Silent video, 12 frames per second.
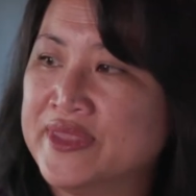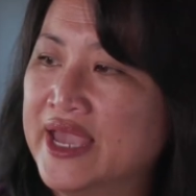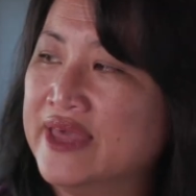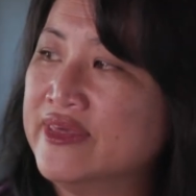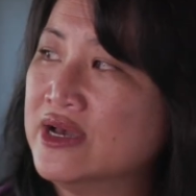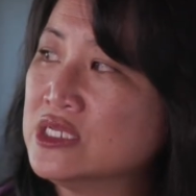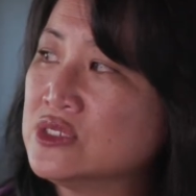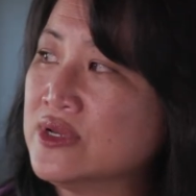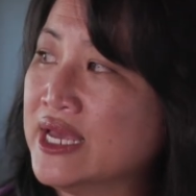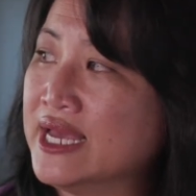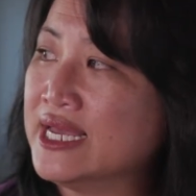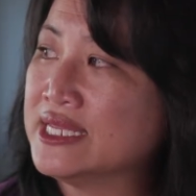And they also
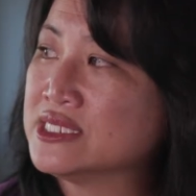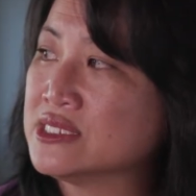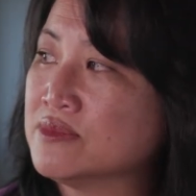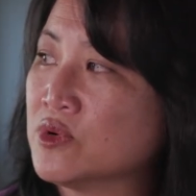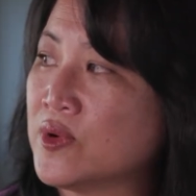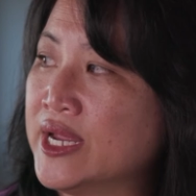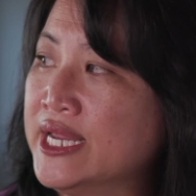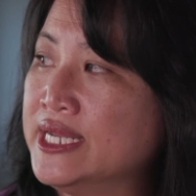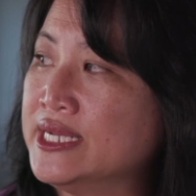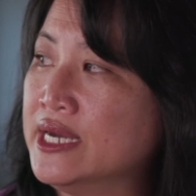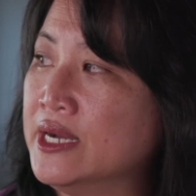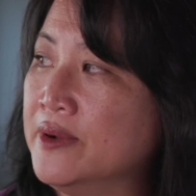had some
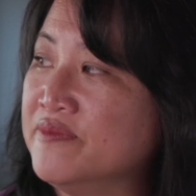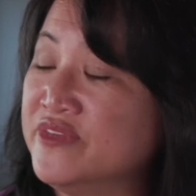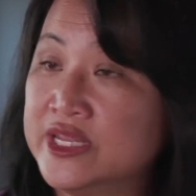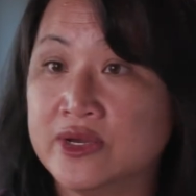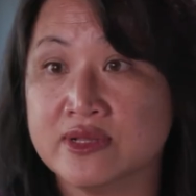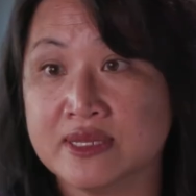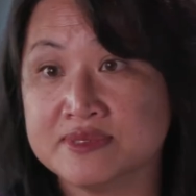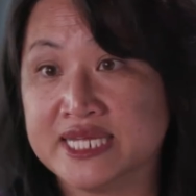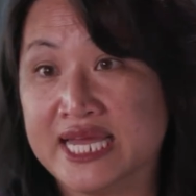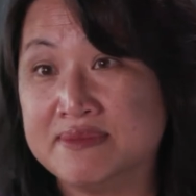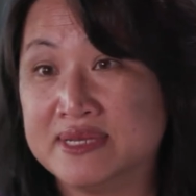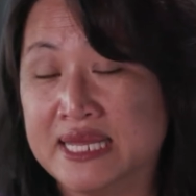great um, video clips
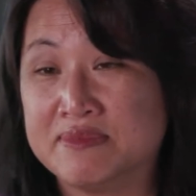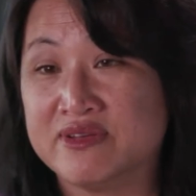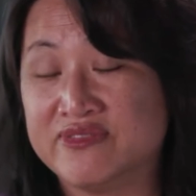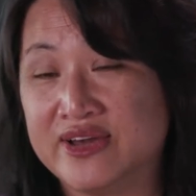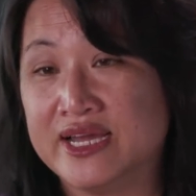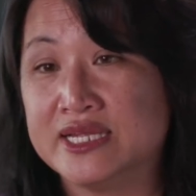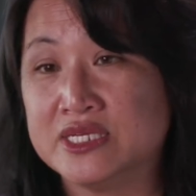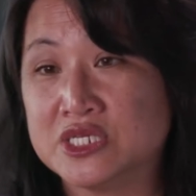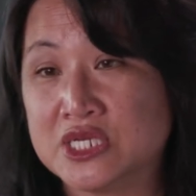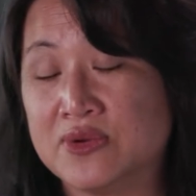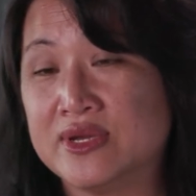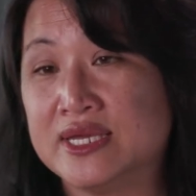I hadn't been able to find
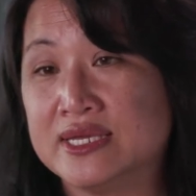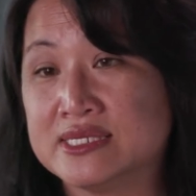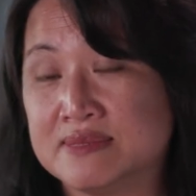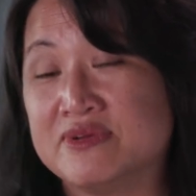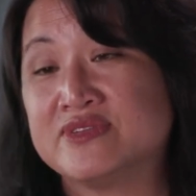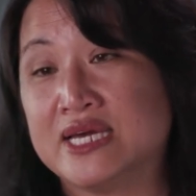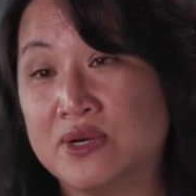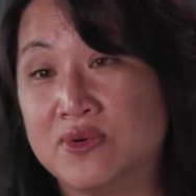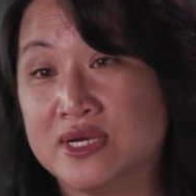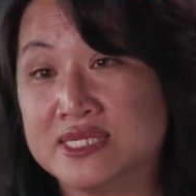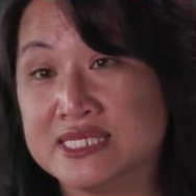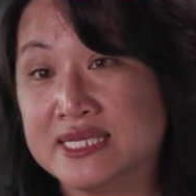showing some of
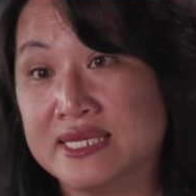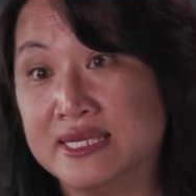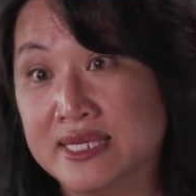Taiwan's